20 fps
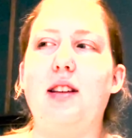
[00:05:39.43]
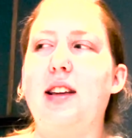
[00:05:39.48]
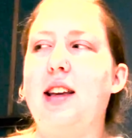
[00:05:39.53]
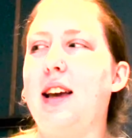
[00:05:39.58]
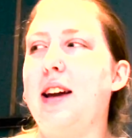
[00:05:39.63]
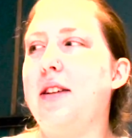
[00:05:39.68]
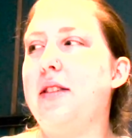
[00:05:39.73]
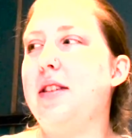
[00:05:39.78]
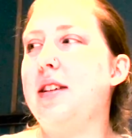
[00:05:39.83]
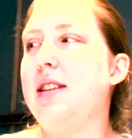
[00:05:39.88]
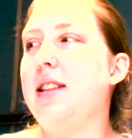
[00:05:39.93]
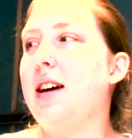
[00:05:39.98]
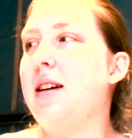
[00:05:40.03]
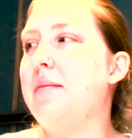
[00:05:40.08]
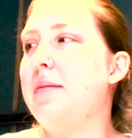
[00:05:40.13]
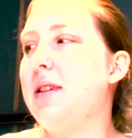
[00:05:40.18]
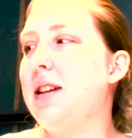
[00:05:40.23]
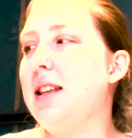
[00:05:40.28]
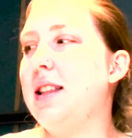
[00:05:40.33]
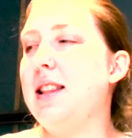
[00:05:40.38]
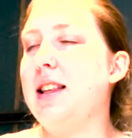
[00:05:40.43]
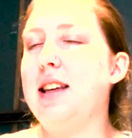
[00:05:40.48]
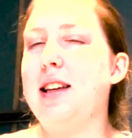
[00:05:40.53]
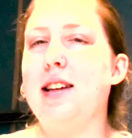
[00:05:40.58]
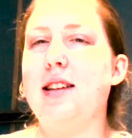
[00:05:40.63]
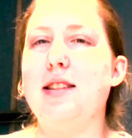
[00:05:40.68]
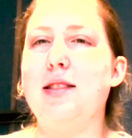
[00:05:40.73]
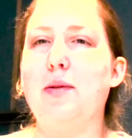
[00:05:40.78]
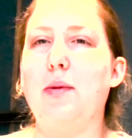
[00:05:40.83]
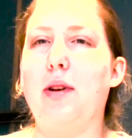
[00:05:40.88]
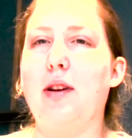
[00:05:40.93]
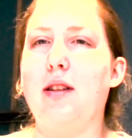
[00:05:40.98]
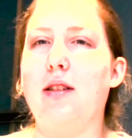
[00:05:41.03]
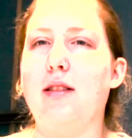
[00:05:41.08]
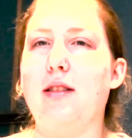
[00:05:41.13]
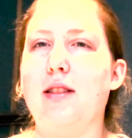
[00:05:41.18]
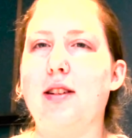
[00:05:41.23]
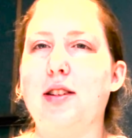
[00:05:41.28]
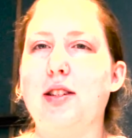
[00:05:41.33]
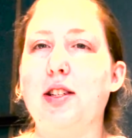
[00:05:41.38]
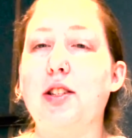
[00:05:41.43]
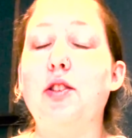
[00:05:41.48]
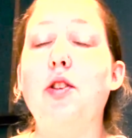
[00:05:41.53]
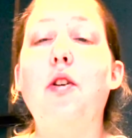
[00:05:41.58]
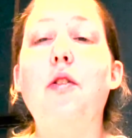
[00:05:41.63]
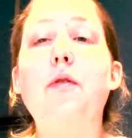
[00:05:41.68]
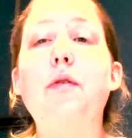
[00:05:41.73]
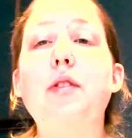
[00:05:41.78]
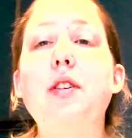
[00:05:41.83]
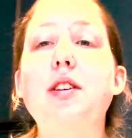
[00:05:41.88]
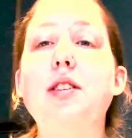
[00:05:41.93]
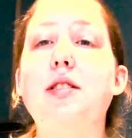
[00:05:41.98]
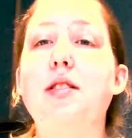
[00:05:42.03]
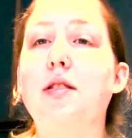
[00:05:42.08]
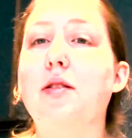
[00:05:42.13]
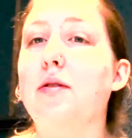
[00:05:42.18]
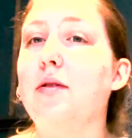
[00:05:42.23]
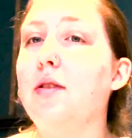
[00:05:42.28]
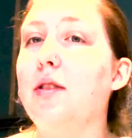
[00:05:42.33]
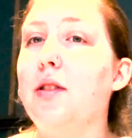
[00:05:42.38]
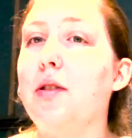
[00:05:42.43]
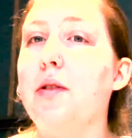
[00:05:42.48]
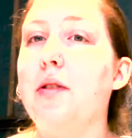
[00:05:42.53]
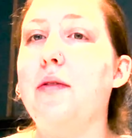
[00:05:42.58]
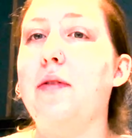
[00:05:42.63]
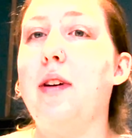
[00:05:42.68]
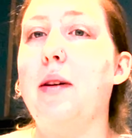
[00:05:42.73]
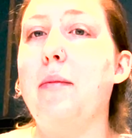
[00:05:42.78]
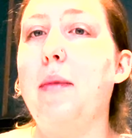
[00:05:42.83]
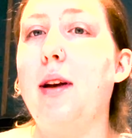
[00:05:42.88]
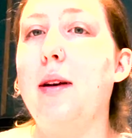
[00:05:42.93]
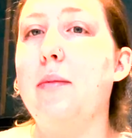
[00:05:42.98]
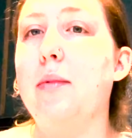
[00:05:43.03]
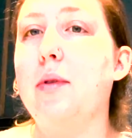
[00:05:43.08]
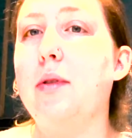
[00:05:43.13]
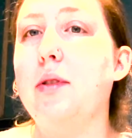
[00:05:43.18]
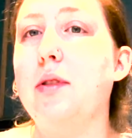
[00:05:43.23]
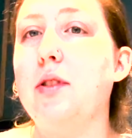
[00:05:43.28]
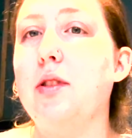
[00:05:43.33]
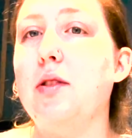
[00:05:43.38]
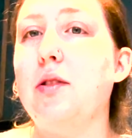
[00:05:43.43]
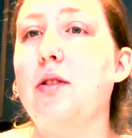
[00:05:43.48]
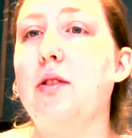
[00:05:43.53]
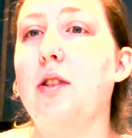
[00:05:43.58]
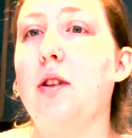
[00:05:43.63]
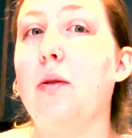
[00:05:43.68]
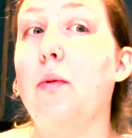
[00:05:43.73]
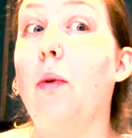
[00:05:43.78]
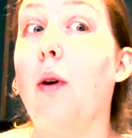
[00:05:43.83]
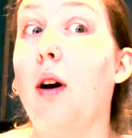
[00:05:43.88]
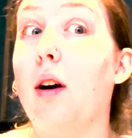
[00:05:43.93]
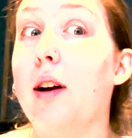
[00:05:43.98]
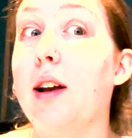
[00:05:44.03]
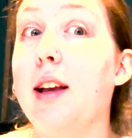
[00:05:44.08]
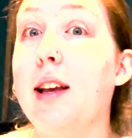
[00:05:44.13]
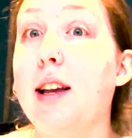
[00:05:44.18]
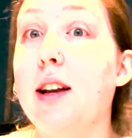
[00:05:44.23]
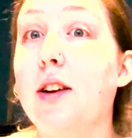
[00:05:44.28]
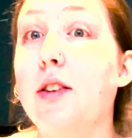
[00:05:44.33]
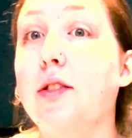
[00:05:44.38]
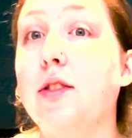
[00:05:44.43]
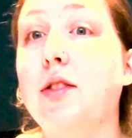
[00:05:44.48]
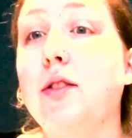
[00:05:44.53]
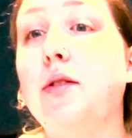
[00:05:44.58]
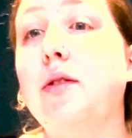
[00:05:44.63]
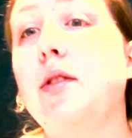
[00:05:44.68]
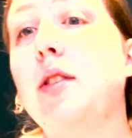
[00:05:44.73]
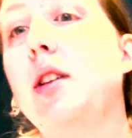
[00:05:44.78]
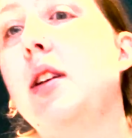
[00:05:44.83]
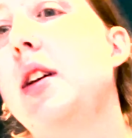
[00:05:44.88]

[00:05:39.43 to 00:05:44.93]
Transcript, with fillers: carry that many things while I'm crutches. Hopefully soon, you know, if I'm able to start walking here soon,